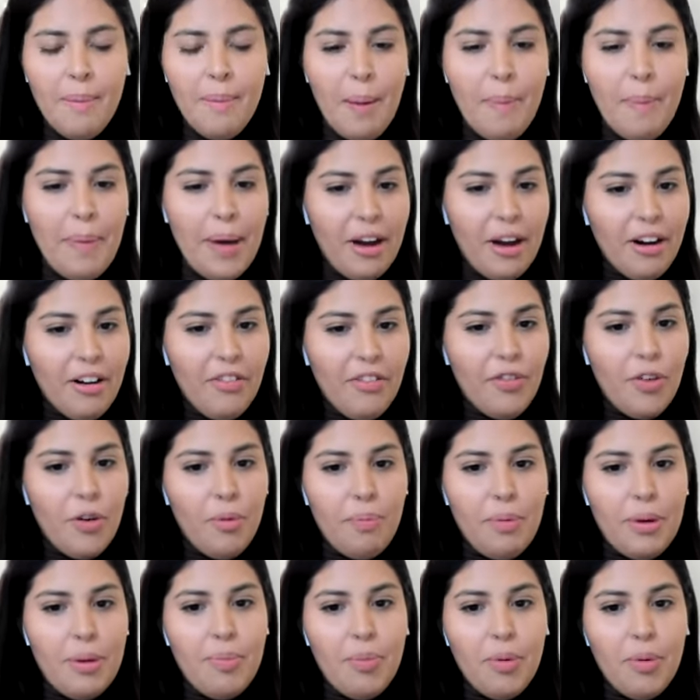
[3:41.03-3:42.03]
But very
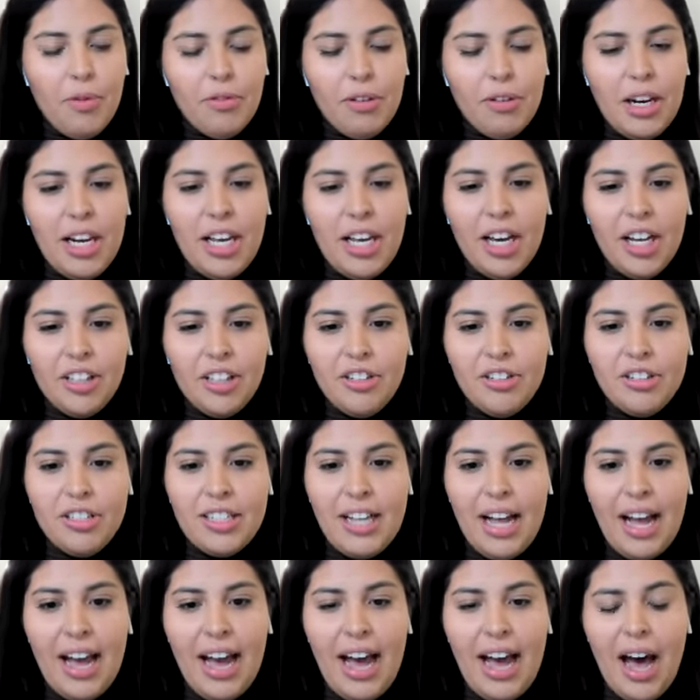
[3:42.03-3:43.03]
few people really
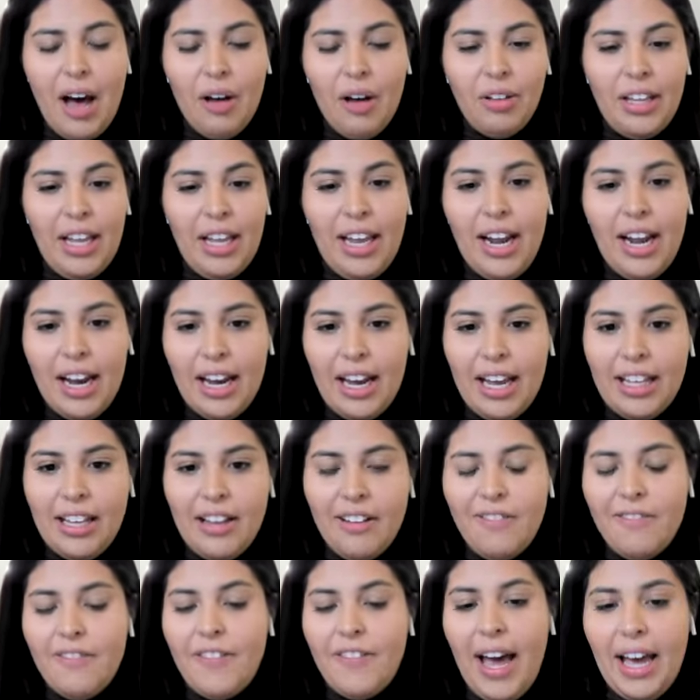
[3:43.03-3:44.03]
understand how data
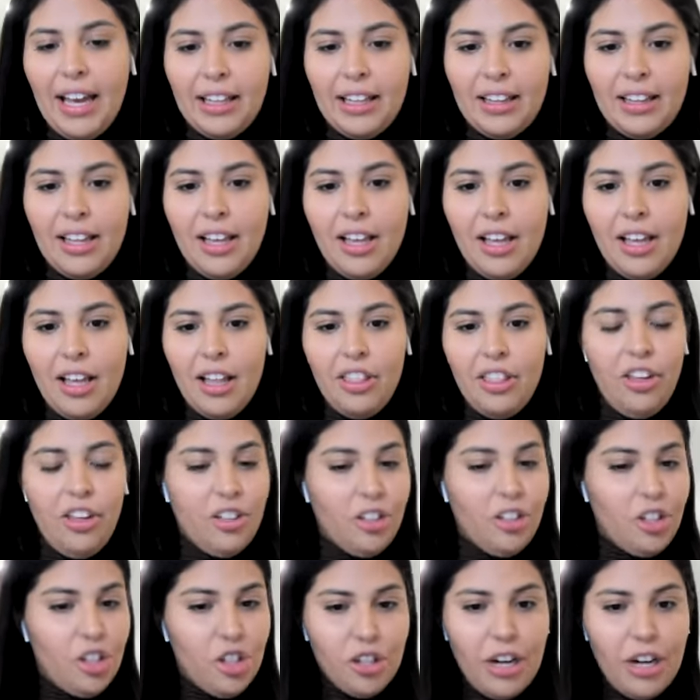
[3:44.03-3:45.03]
can affect
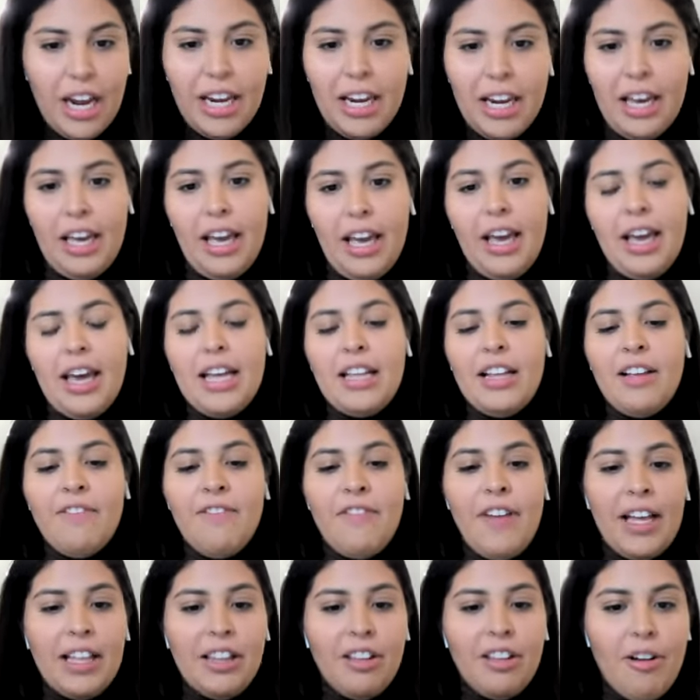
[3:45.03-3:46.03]
their trading, can
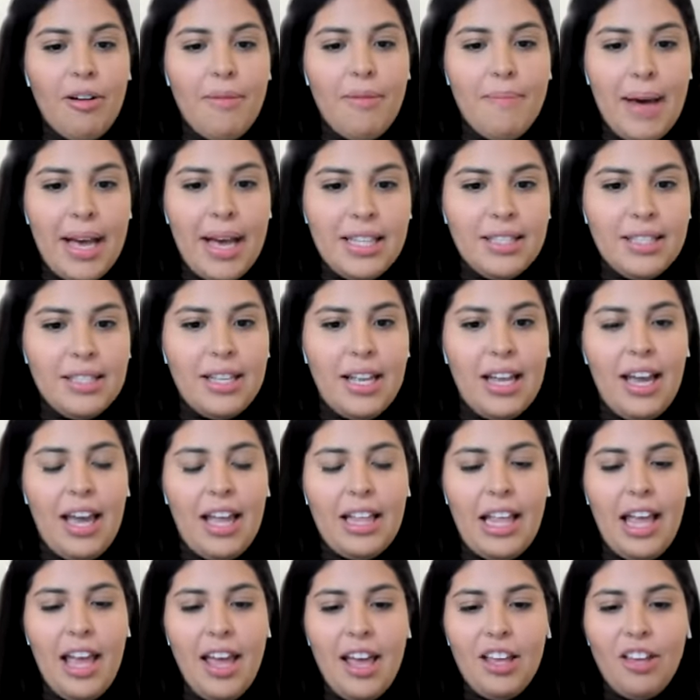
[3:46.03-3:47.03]
affect their
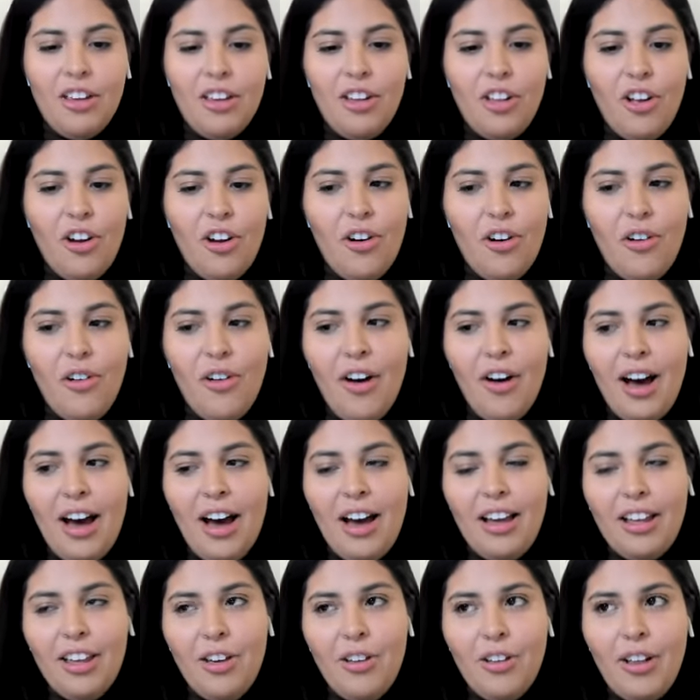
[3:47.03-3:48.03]
investing. And you
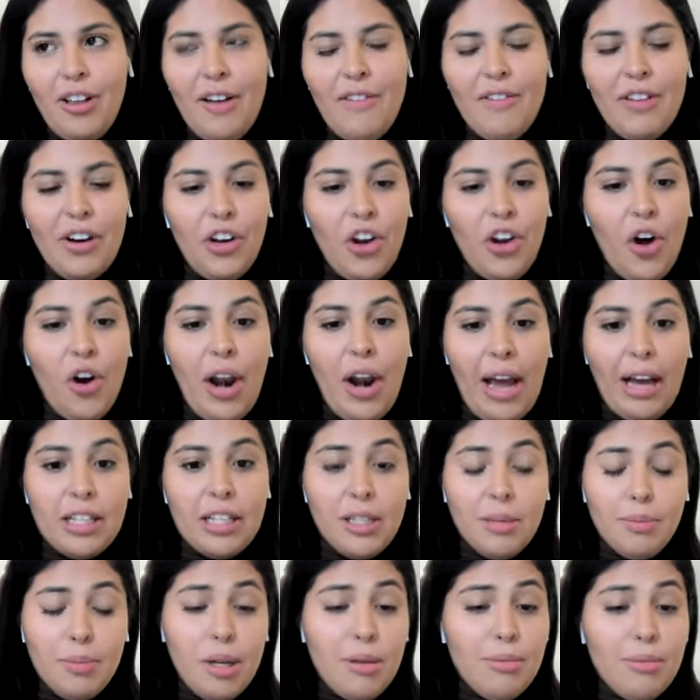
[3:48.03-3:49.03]
never know.
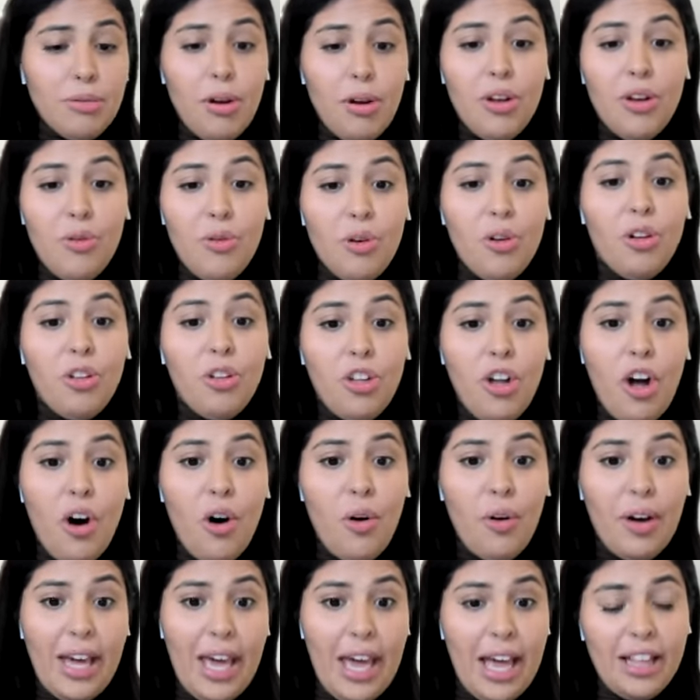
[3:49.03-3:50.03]
Like sometimes what you don't
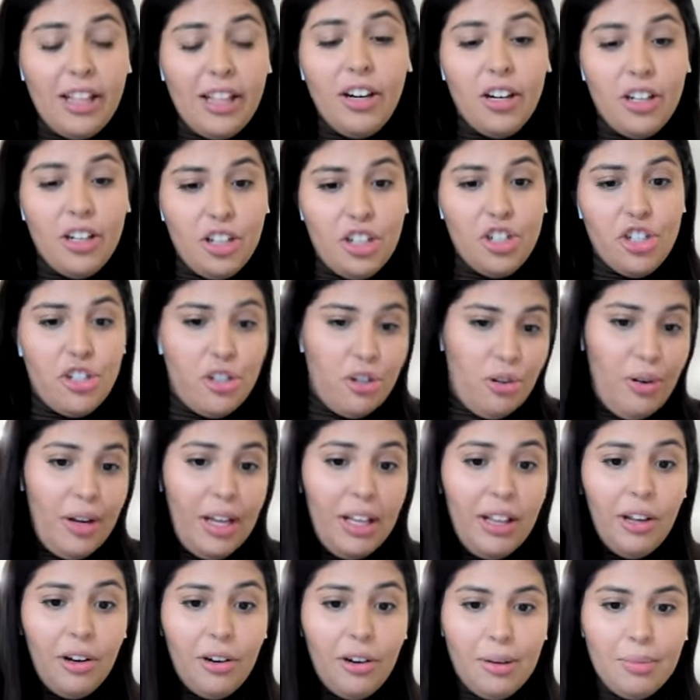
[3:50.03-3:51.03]
know can hurt you
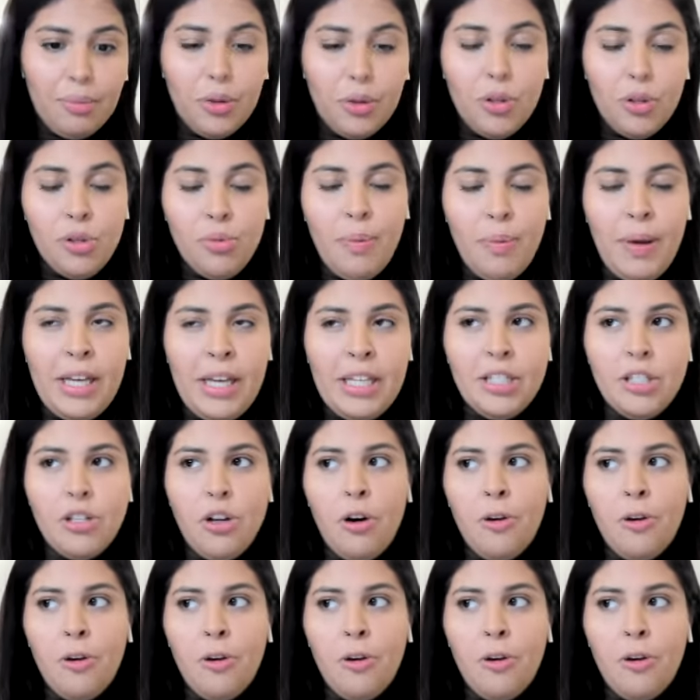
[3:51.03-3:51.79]
in the crypto space.